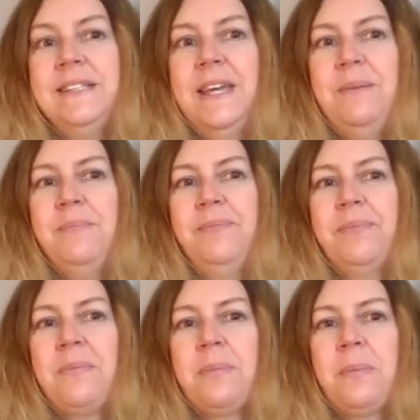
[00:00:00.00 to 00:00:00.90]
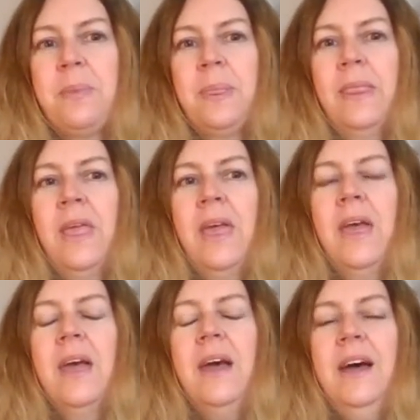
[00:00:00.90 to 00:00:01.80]
name.
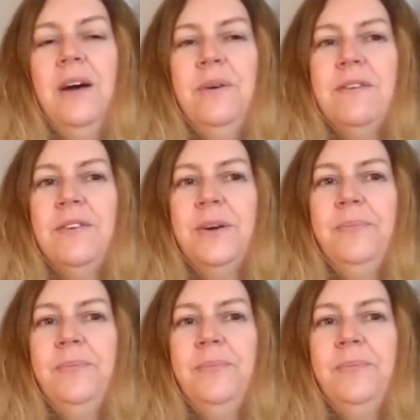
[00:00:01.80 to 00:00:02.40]
However,